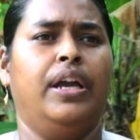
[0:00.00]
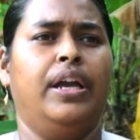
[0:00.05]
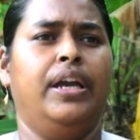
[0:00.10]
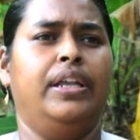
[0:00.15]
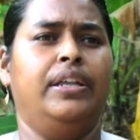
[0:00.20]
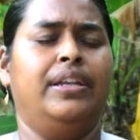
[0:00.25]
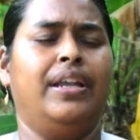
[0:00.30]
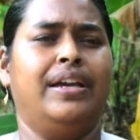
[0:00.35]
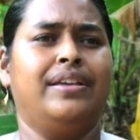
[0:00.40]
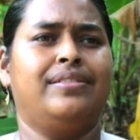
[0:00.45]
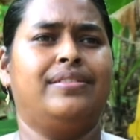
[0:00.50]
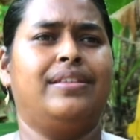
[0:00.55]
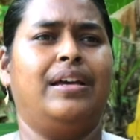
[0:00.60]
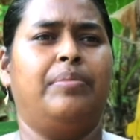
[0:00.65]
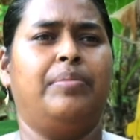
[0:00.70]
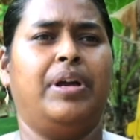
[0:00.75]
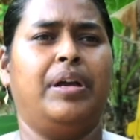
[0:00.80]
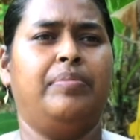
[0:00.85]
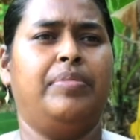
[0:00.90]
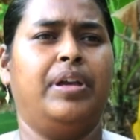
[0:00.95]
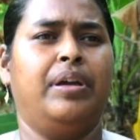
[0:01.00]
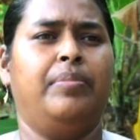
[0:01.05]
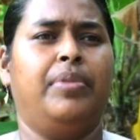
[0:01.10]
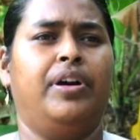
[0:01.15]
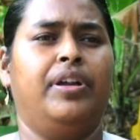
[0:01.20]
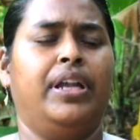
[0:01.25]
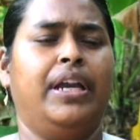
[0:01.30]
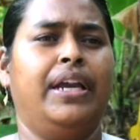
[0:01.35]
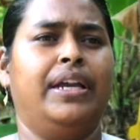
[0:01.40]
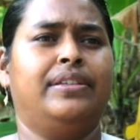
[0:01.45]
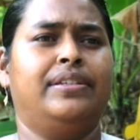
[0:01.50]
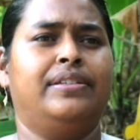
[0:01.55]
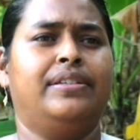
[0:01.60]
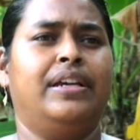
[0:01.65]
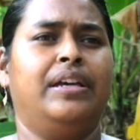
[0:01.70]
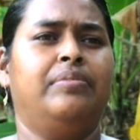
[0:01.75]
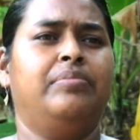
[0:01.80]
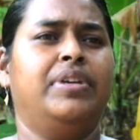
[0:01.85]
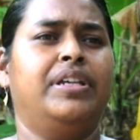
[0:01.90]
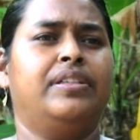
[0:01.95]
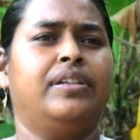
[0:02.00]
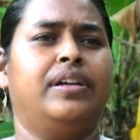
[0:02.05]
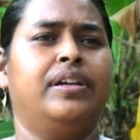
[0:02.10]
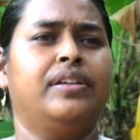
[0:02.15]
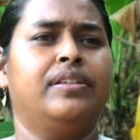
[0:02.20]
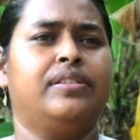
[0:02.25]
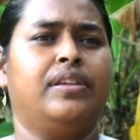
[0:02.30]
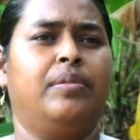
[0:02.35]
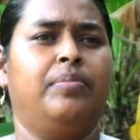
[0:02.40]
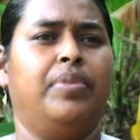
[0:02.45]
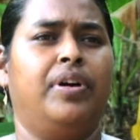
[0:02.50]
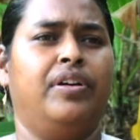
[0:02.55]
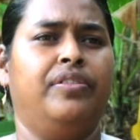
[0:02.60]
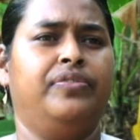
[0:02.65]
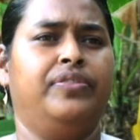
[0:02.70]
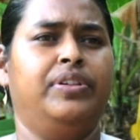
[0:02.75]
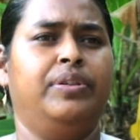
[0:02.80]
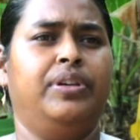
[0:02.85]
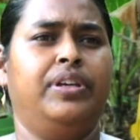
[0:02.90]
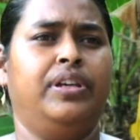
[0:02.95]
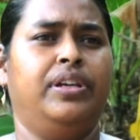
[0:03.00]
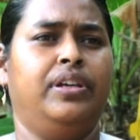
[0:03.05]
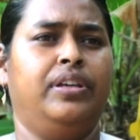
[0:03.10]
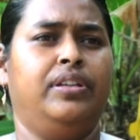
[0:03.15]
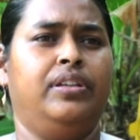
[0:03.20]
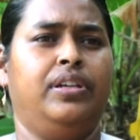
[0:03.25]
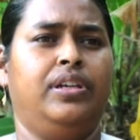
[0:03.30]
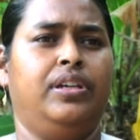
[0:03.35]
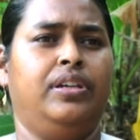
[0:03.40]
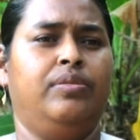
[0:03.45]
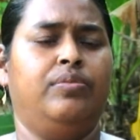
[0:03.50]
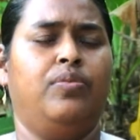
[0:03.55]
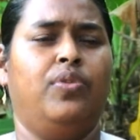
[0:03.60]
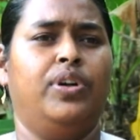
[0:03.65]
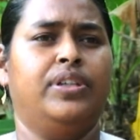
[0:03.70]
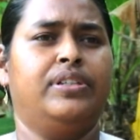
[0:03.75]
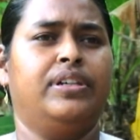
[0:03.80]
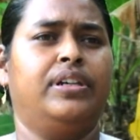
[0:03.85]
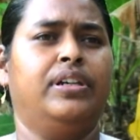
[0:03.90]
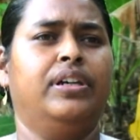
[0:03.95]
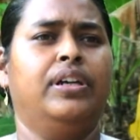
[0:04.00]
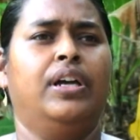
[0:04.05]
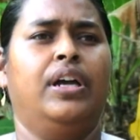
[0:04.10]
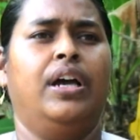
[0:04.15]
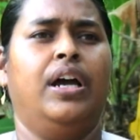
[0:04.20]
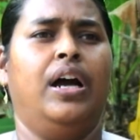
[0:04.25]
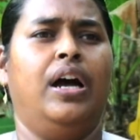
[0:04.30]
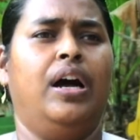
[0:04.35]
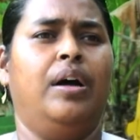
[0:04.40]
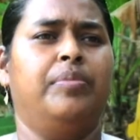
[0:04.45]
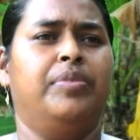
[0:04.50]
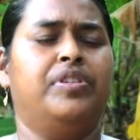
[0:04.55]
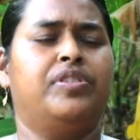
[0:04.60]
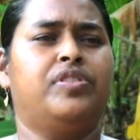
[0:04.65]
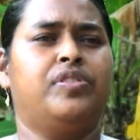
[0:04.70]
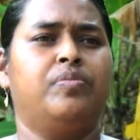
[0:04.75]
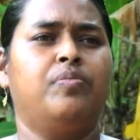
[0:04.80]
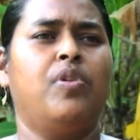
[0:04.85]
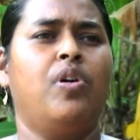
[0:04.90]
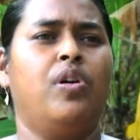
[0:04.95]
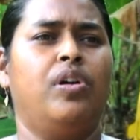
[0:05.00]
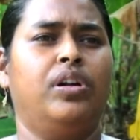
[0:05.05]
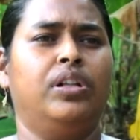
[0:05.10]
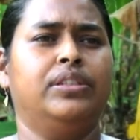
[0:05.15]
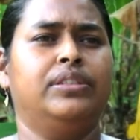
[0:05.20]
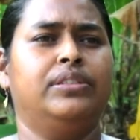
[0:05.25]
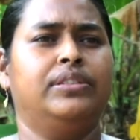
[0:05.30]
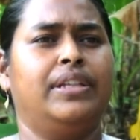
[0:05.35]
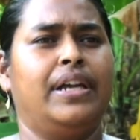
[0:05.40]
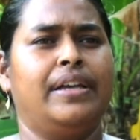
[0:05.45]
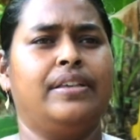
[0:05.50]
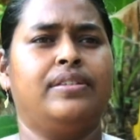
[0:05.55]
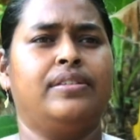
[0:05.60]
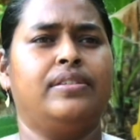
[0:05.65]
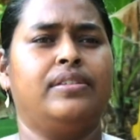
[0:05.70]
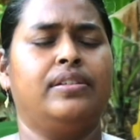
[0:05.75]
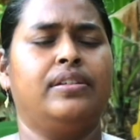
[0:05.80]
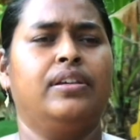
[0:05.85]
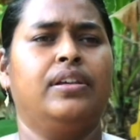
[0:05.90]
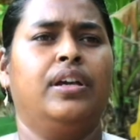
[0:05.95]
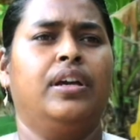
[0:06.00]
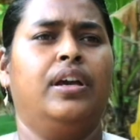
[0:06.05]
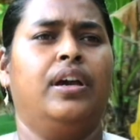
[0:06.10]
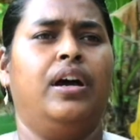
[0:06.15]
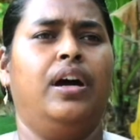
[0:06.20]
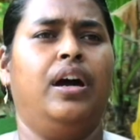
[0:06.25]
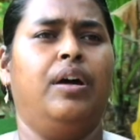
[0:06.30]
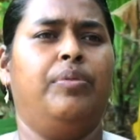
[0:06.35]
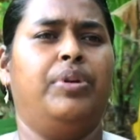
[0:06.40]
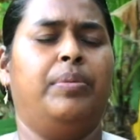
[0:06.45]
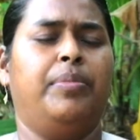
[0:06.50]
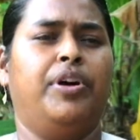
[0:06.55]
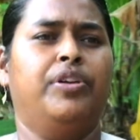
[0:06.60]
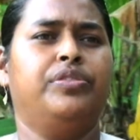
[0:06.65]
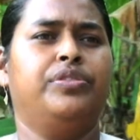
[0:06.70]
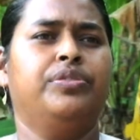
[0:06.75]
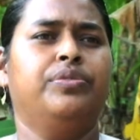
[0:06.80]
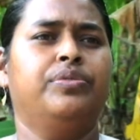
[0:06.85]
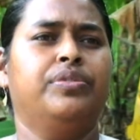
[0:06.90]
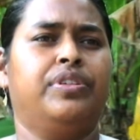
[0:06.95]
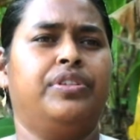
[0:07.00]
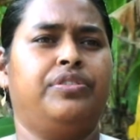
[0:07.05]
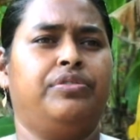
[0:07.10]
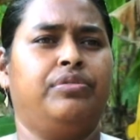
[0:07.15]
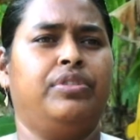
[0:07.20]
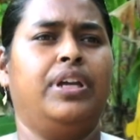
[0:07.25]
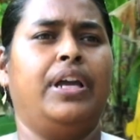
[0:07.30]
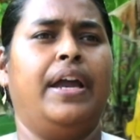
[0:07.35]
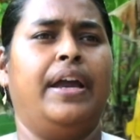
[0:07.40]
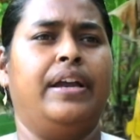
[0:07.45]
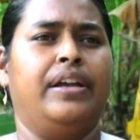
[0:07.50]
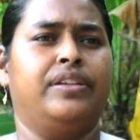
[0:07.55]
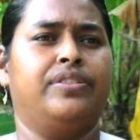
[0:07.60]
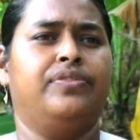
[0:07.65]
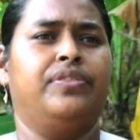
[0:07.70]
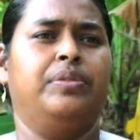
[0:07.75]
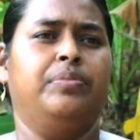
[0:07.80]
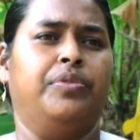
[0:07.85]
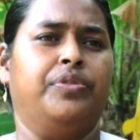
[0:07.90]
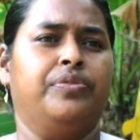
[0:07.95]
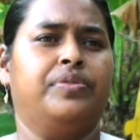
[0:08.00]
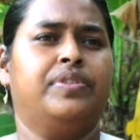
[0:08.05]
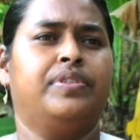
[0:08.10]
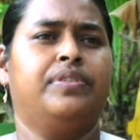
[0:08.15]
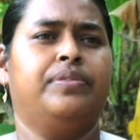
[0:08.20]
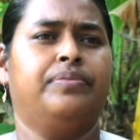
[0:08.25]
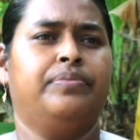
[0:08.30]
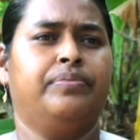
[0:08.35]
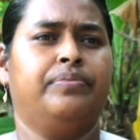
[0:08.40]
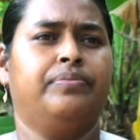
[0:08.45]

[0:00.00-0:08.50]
in nests that might be about eight to ten meters above the, the water, um, in small nests uh, with about two to three eggs for the most.